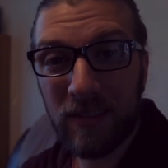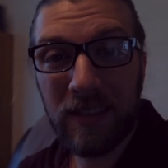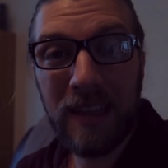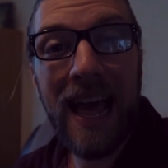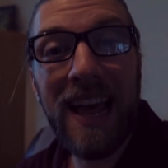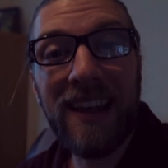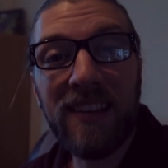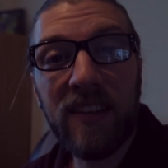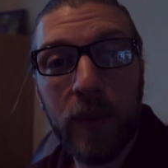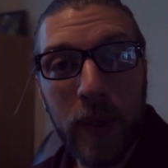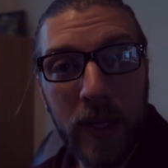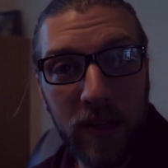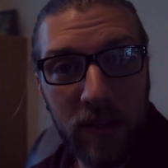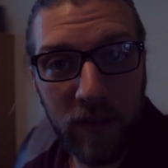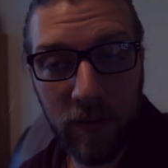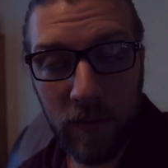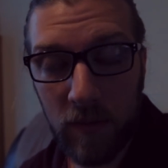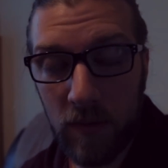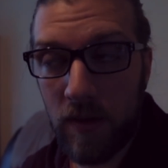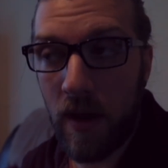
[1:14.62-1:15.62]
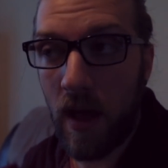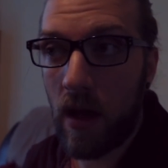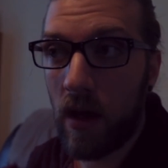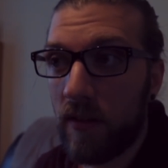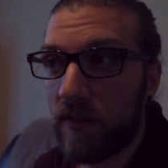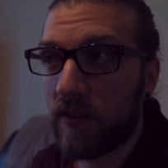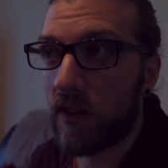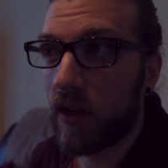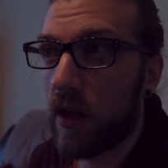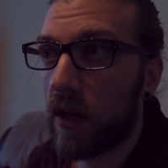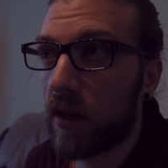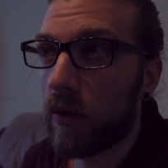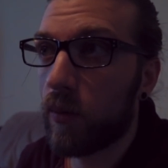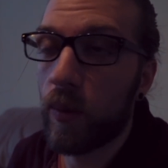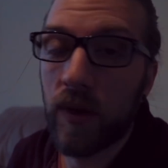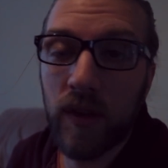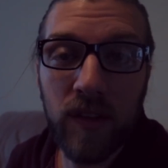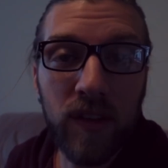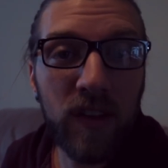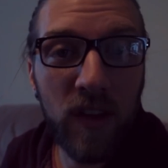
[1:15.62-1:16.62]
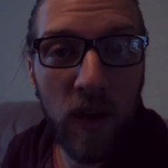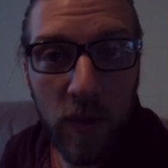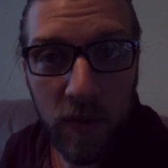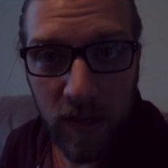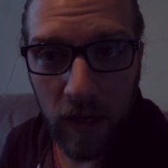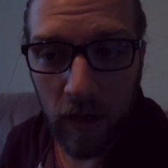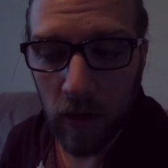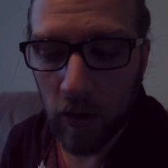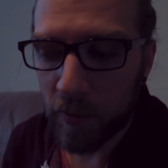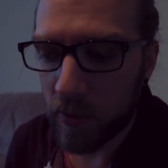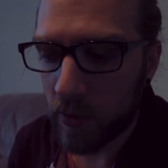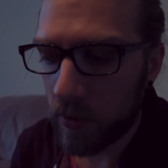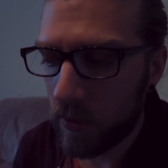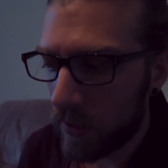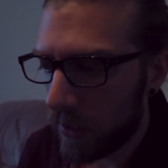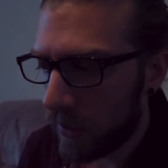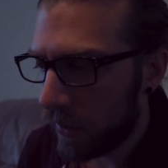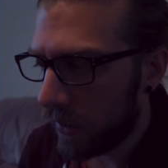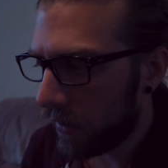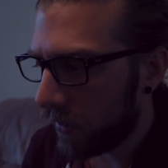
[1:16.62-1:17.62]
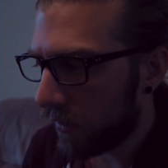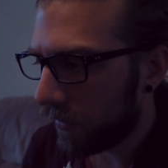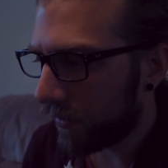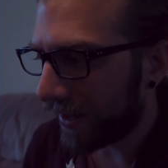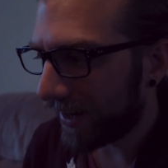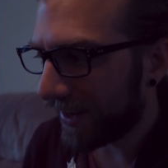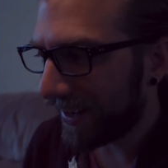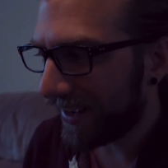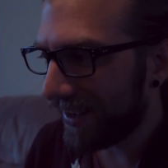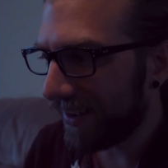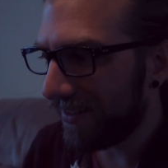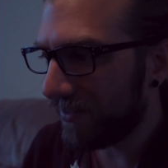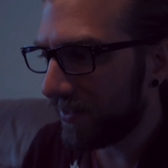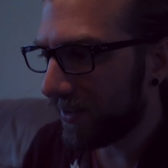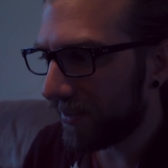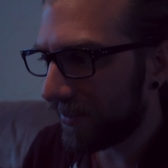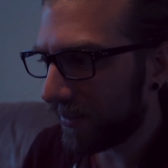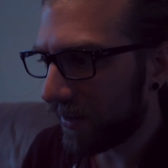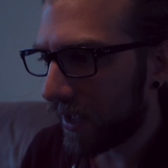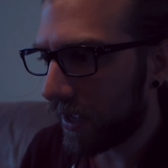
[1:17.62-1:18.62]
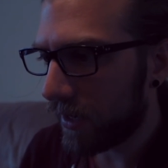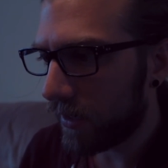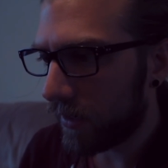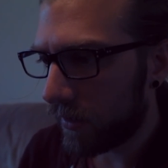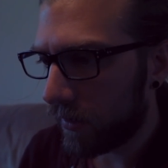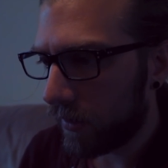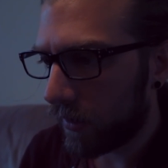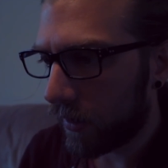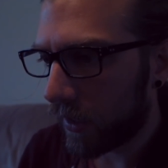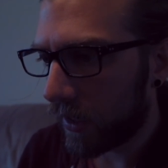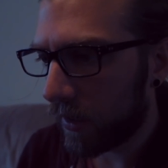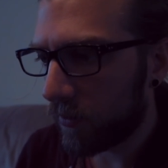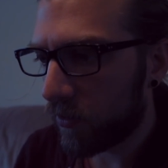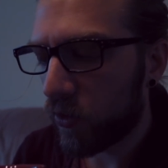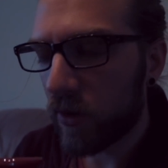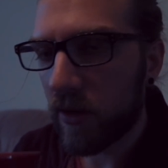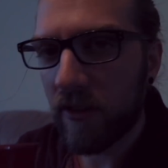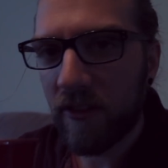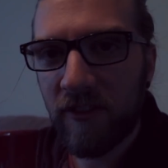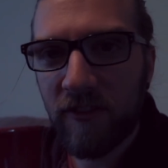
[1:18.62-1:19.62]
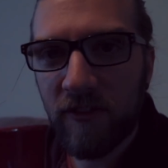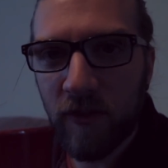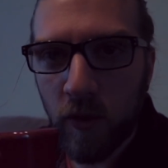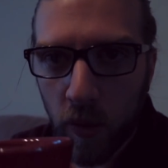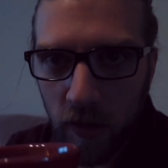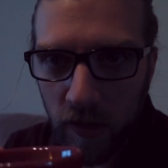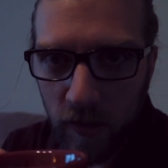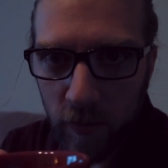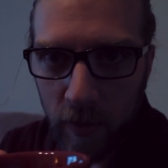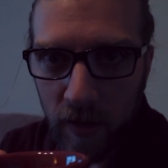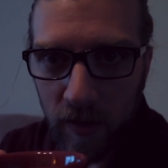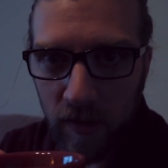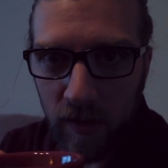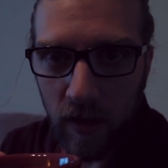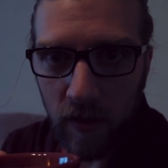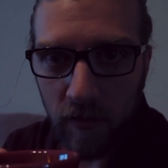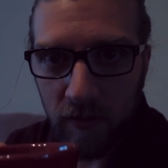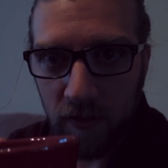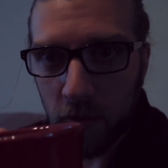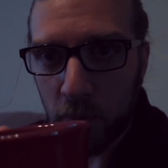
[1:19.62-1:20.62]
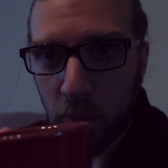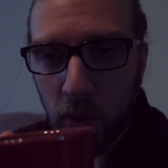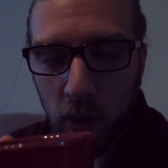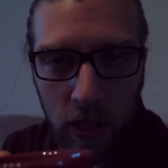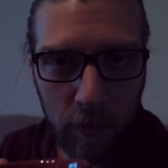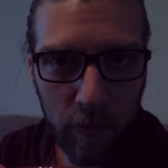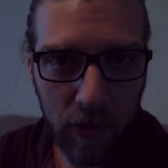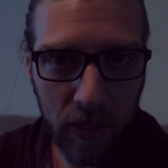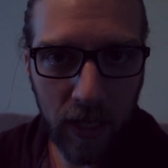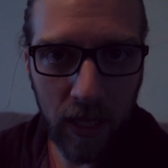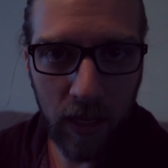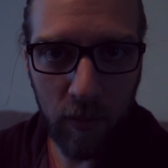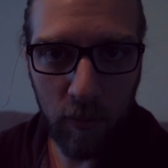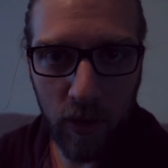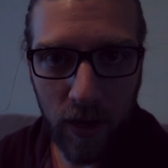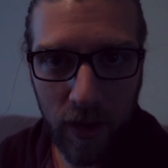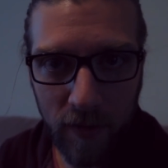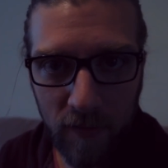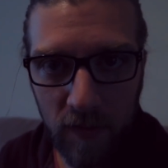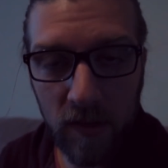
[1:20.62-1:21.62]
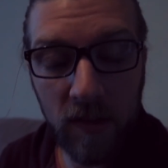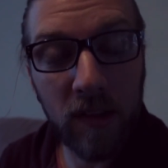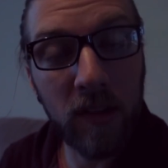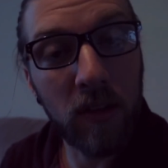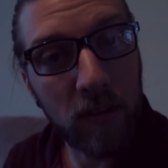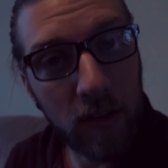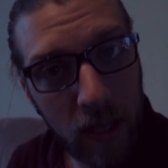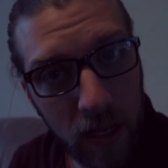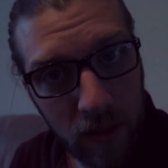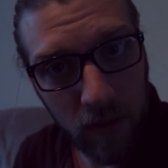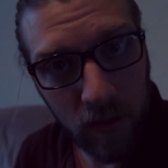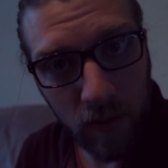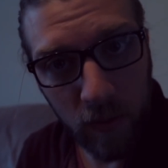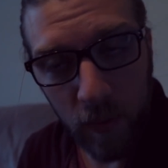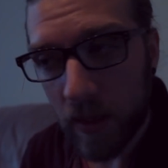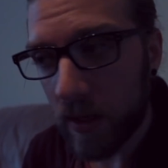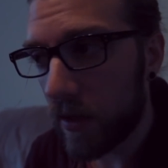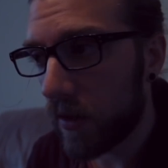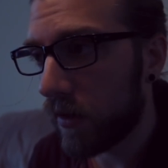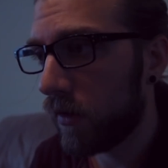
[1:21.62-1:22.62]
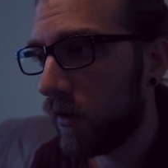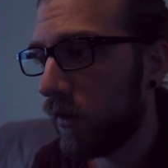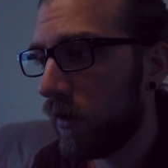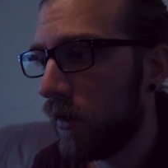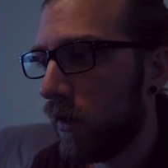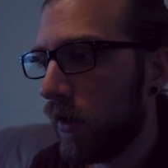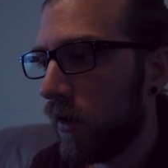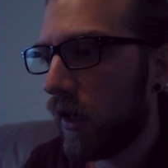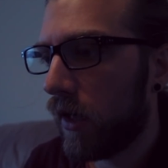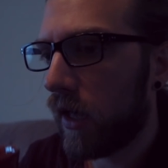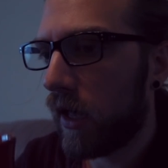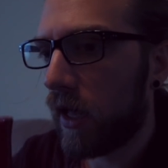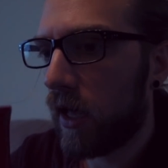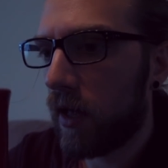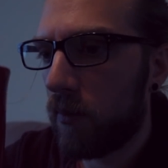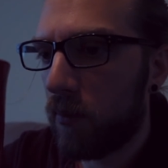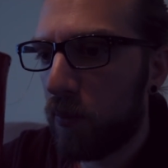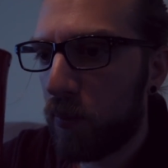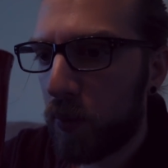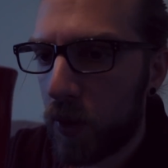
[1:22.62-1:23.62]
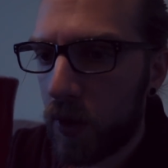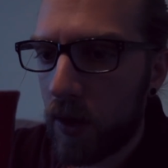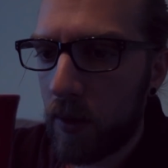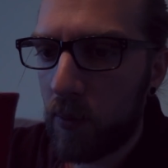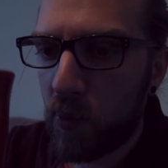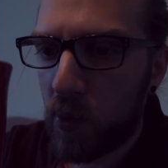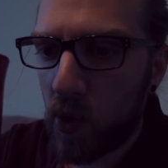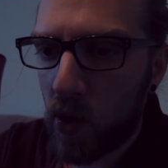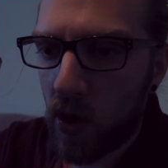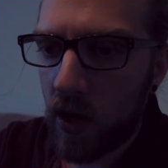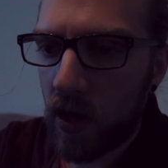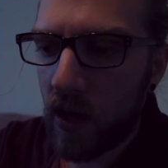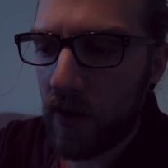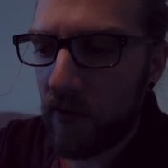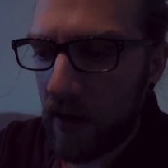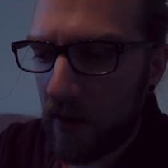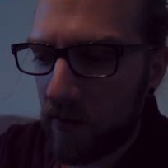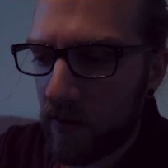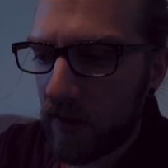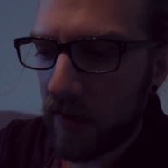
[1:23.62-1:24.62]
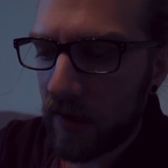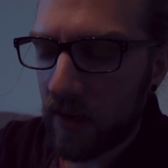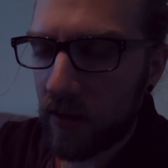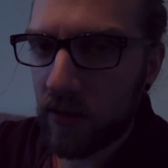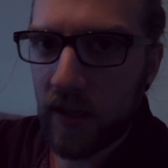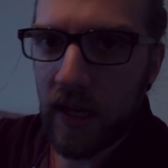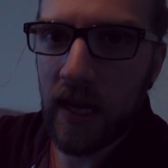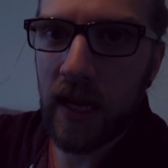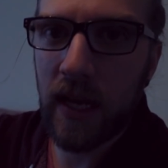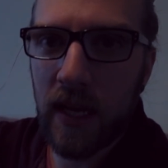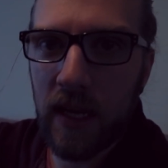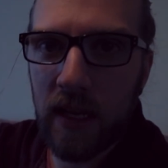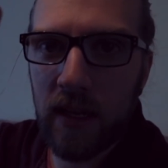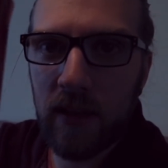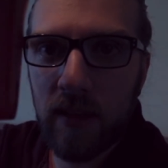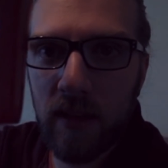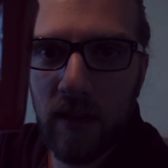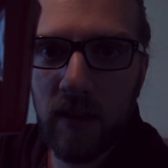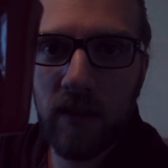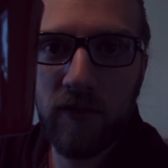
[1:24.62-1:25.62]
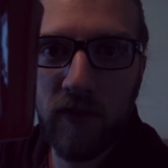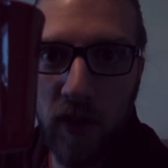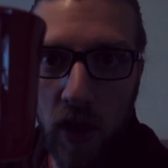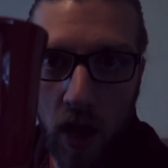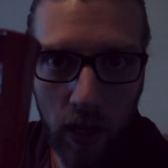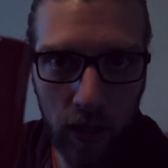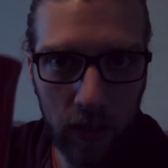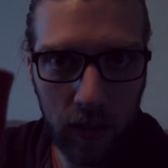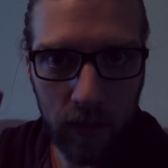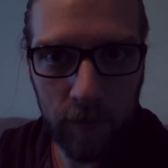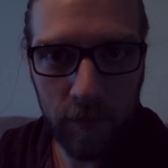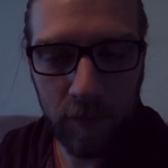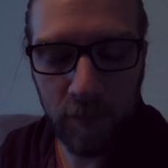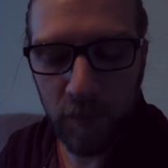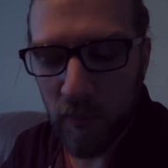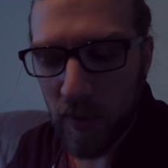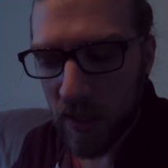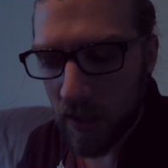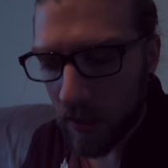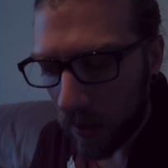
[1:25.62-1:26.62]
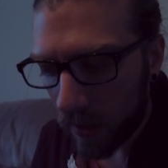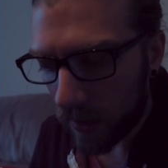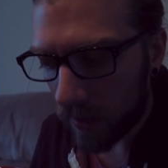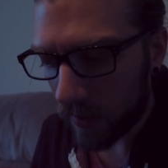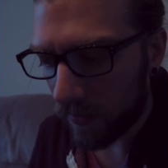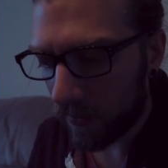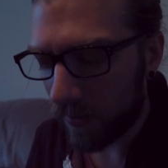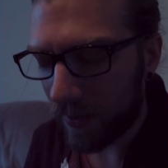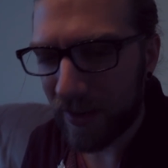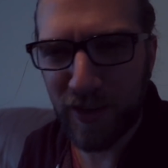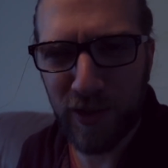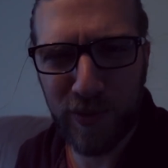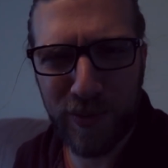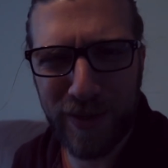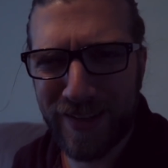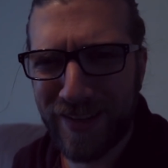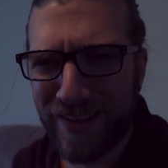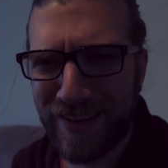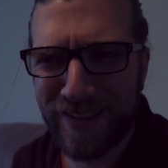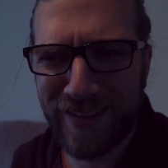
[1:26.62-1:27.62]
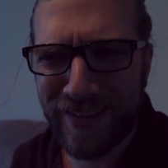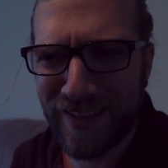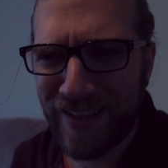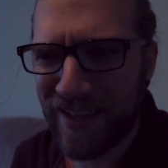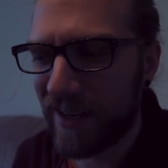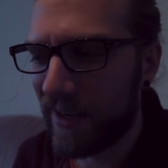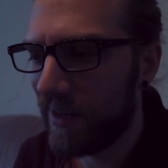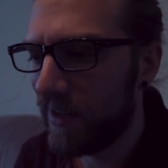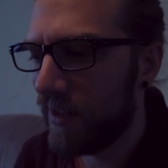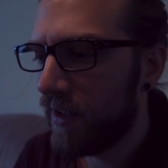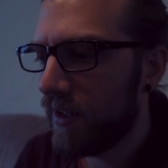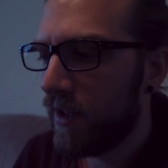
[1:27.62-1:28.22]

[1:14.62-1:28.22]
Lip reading: Last week's non-vlog was so terrible that I have decided I'm going to force myself to pull out my camera every single day this week and put part of every single day in this vlog. Because, I don't know why I said it like that.